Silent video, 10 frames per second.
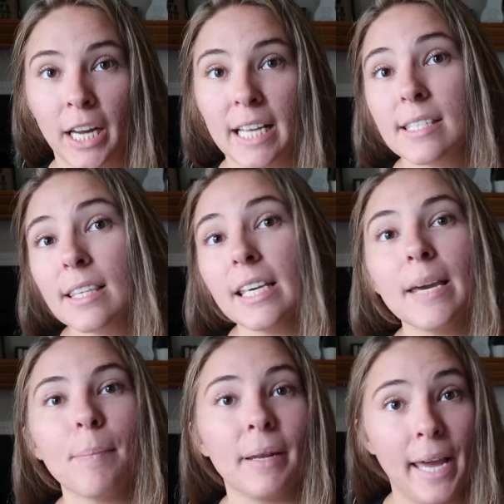night's
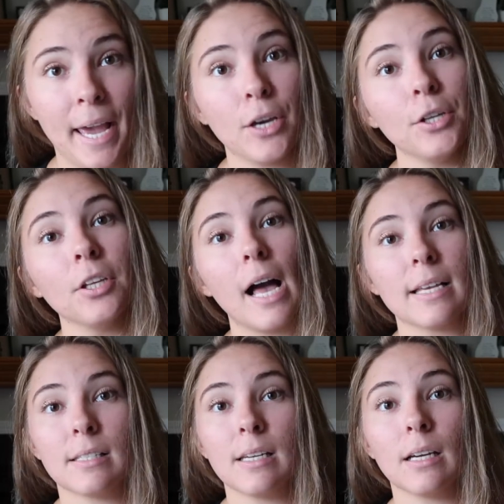sleep and I ate good the
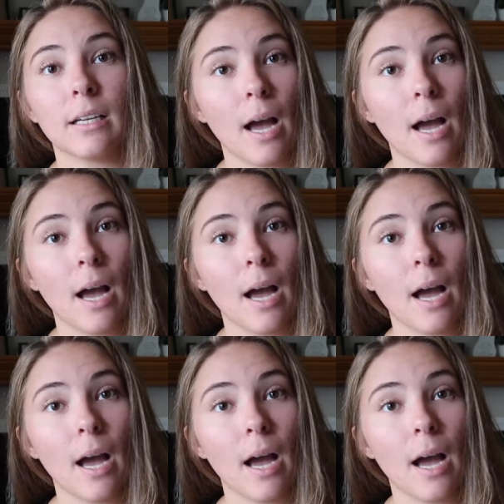last